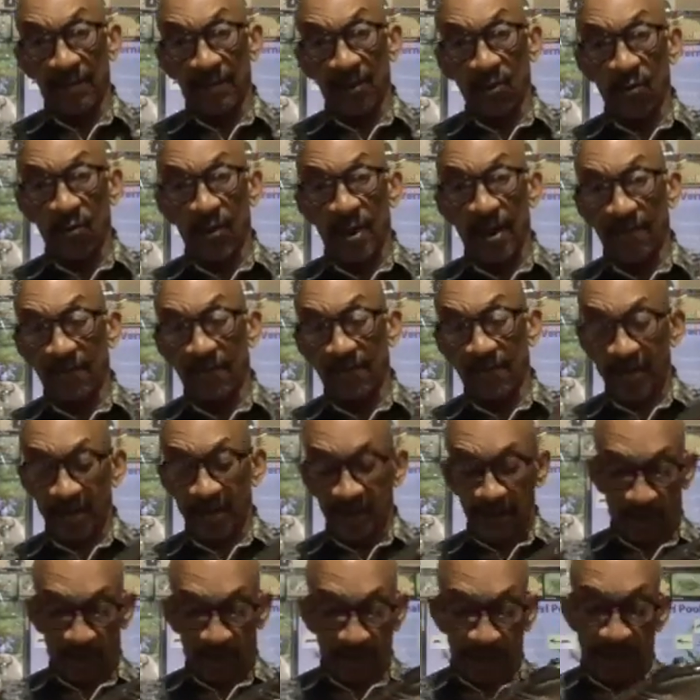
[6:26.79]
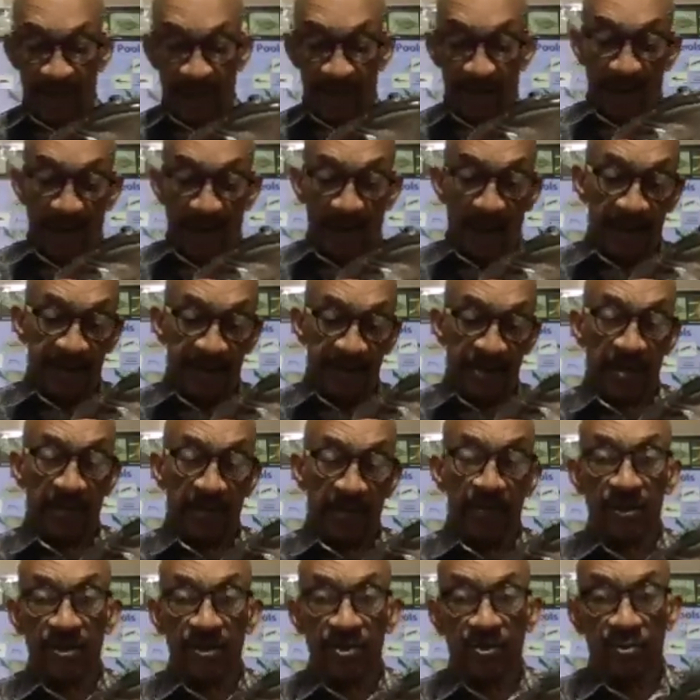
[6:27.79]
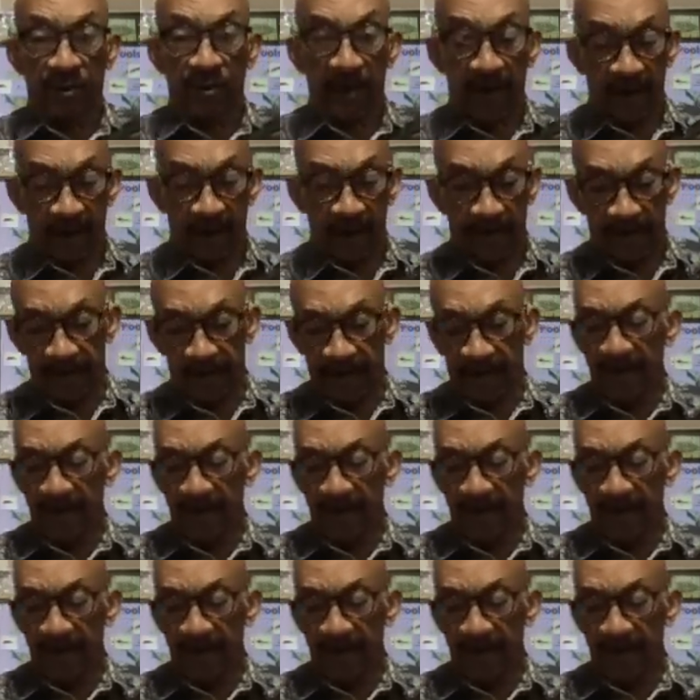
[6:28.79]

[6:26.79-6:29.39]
webbed feet, so that allows him to swim